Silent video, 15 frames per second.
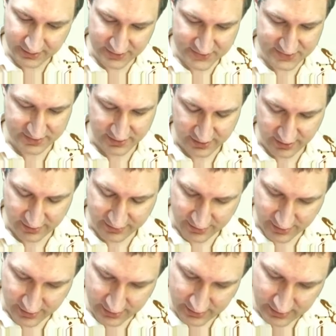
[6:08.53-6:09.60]
is a
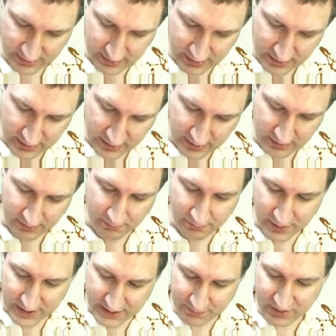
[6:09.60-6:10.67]
third,
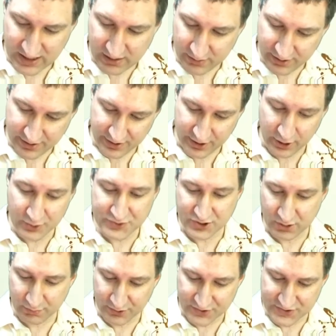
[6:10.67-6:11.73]
but the probability that the host
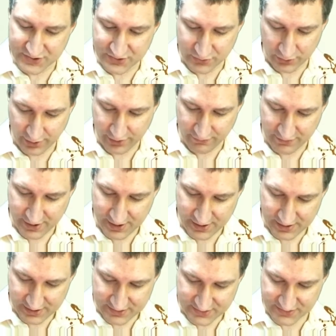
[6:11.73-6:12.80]
opens door three
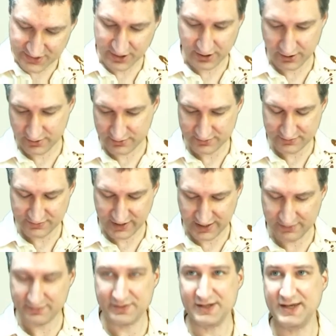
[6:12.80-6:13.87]
is zero,
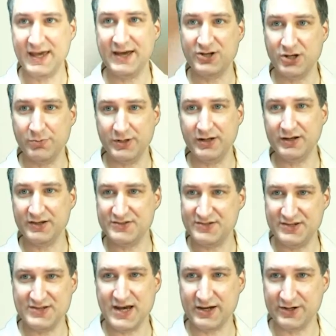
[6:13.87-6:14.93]
right? He can't open it because
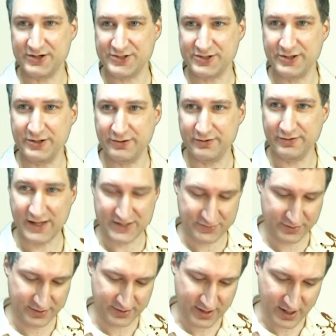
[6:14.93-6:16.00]
he's not going to show you
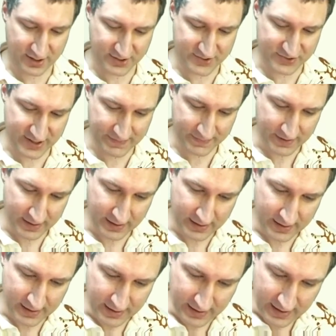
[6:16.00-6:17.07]
that's where the car is, right?
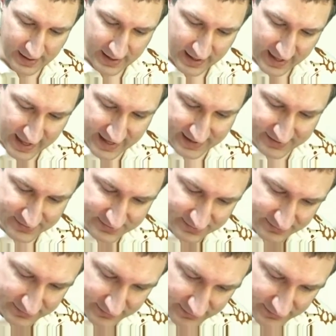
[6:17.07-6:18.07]
And